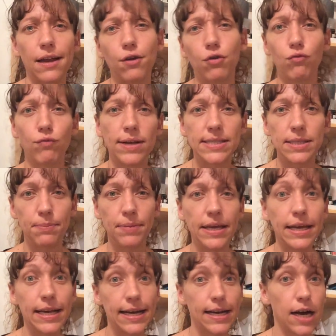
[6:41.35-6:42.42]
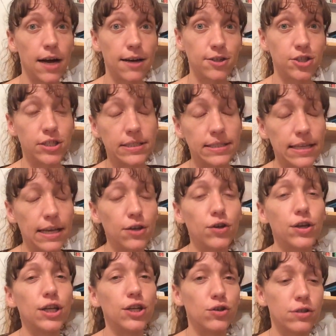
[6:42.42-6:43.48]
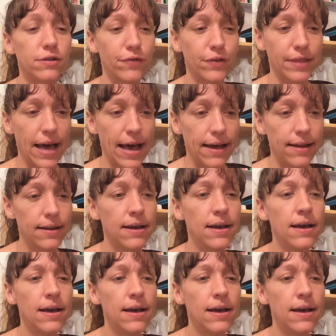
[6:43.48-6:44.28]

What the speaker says: kind of recipe concoctions that you can use for that.